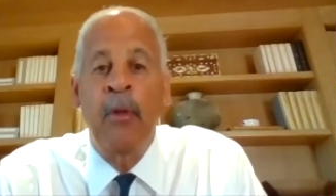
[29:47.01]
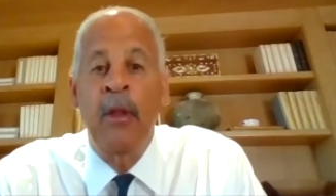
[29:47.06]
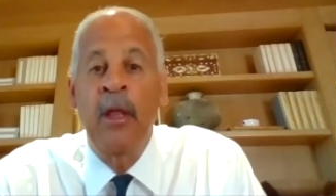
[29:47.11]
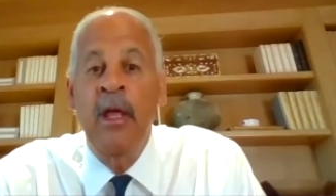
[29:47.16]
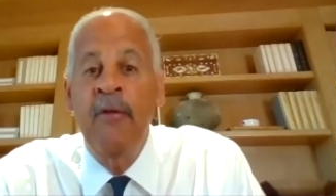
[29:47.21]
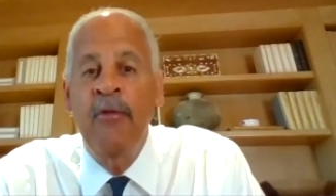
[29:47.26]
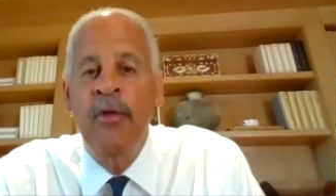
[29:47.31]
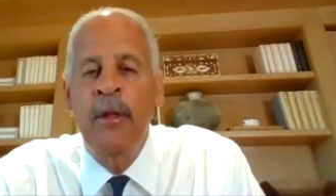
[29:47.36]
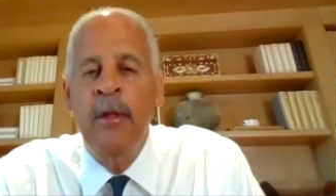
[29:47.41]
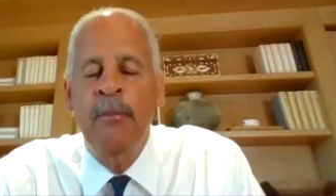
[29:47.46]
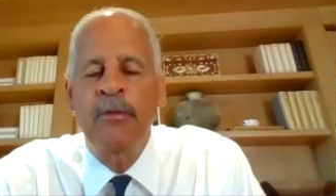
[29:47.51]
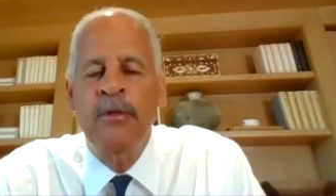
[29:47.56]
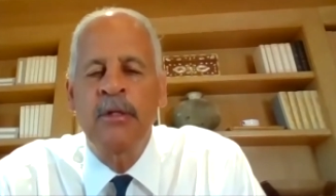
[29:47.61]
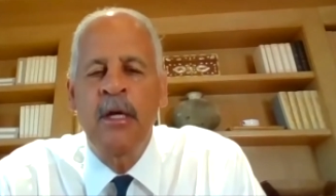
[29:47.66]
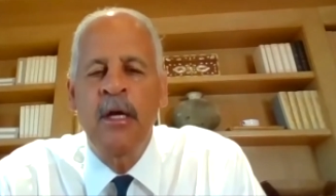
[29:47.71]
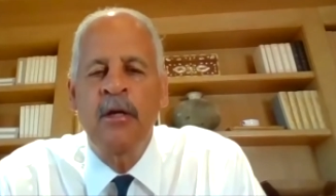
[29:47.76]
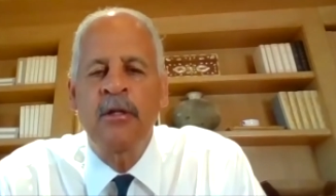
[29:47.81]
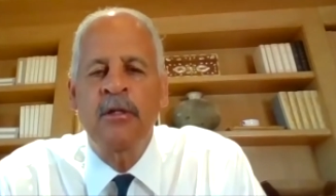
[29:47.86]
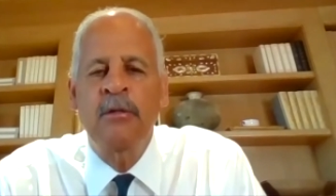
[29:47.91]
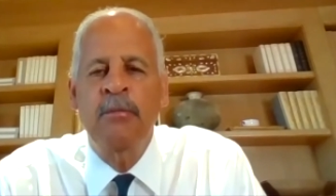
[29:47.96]
believe in
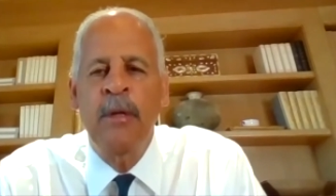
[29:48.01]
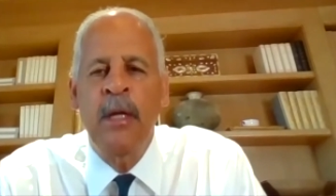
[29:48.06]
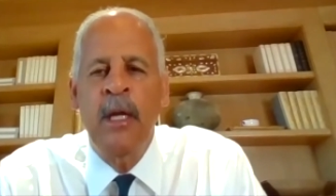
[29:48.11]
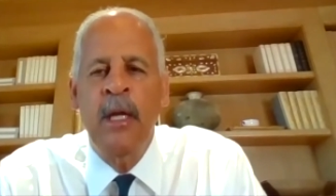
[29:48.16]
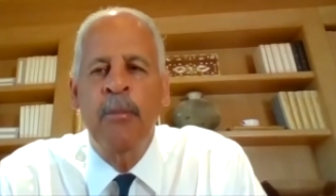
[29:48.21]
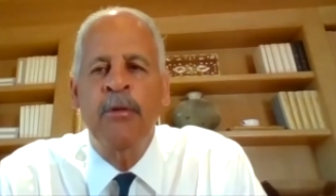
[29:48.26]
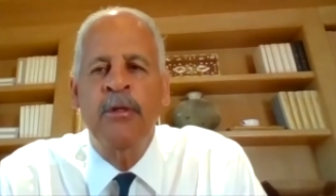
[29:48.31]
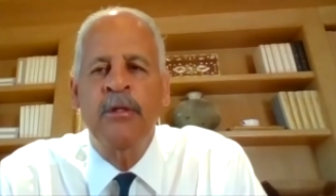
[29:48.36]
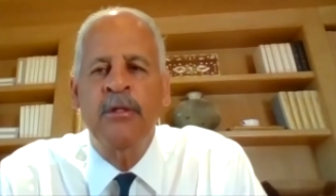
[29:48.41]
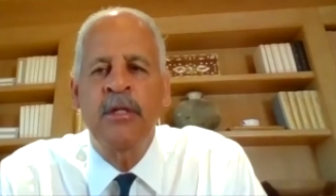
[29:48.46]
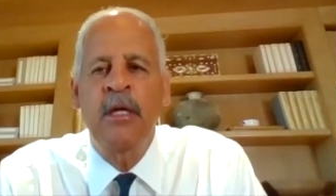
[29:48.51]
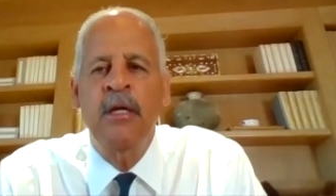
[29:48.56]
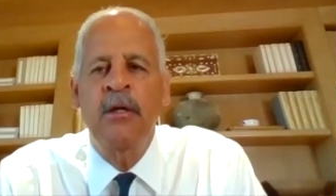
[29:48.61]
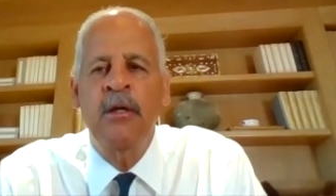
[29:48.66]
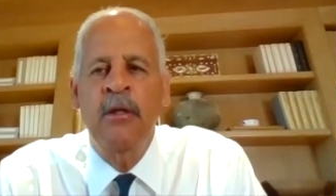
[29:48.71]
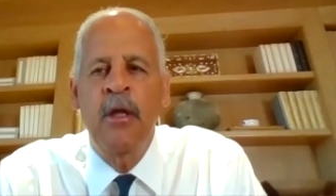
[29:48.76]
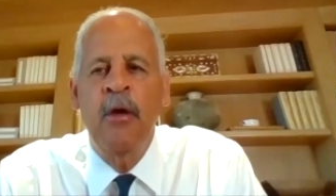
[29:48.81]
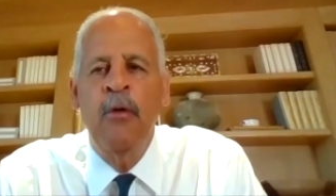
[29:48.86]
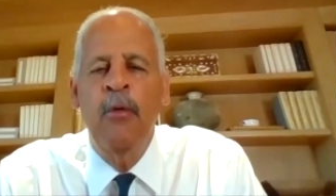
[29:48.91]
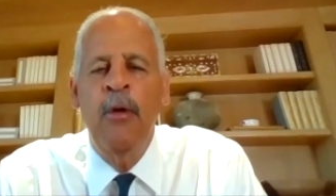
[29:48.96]
themselves, to be able to say,
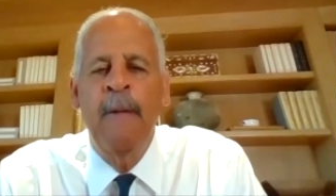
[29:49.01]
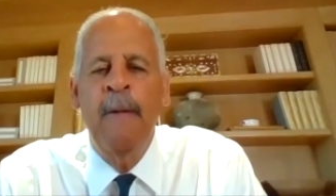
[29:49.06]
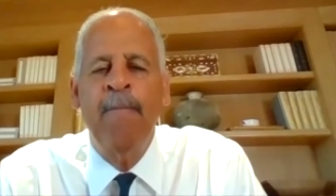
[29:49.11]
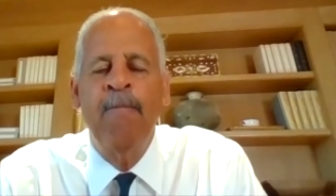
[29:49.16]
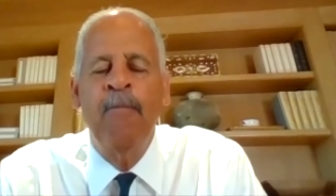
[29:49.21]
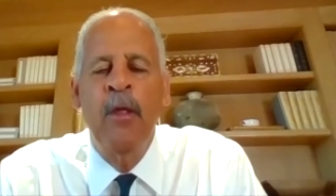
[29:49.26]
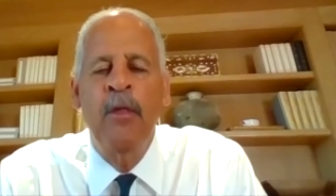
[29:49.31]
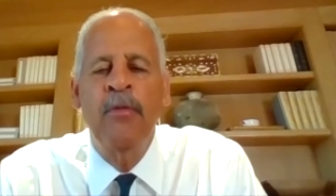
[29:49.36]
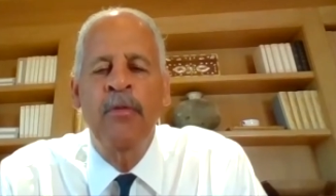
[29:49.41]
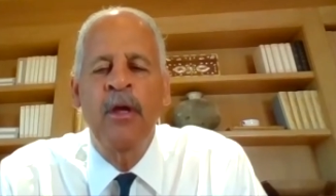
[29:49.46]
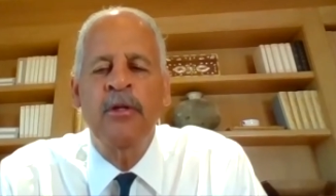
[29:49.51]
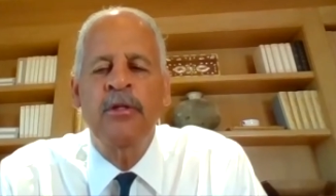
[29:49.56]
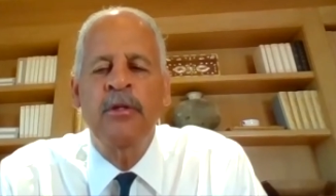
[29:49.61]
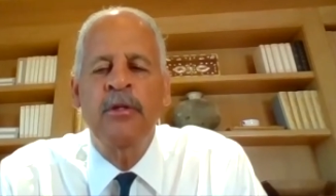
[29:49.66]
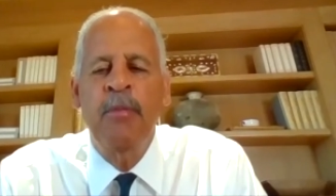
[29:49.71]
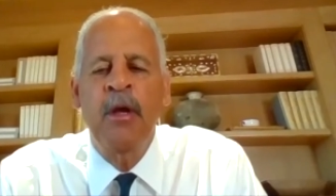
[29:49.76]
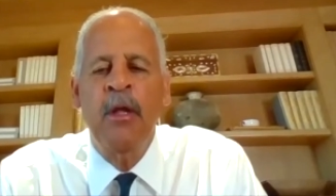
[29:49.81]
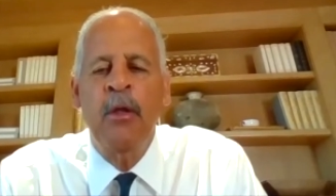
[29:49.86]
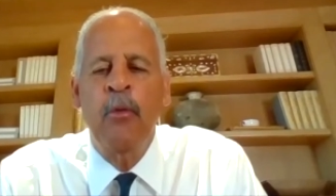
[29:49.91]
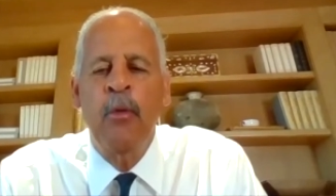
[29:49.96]
you know what,
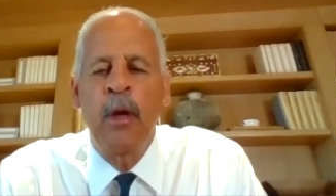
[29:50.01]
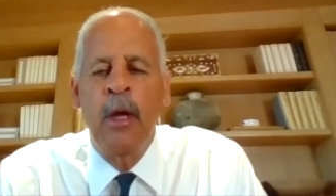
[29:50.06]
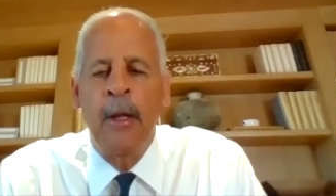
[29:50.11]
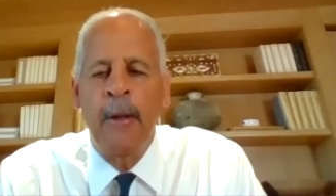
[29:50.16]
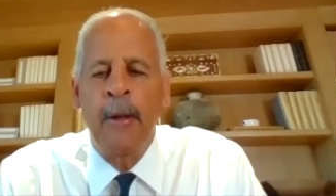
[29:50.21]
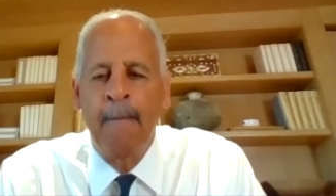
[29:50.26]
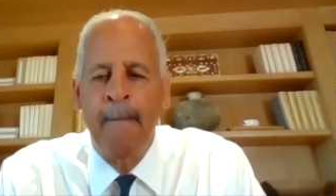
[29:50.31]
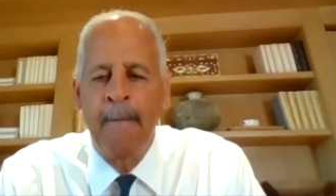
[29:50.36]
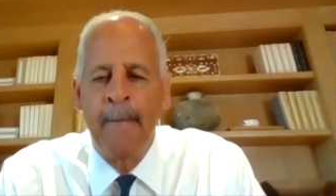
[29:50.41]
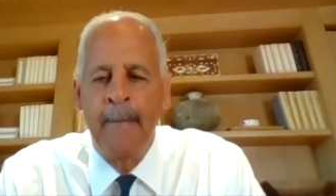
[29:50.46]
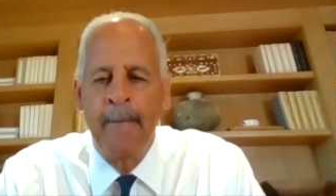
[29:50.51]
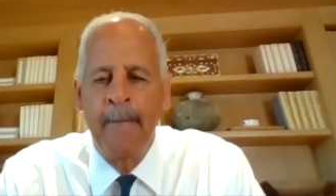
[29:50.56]
there's a better way.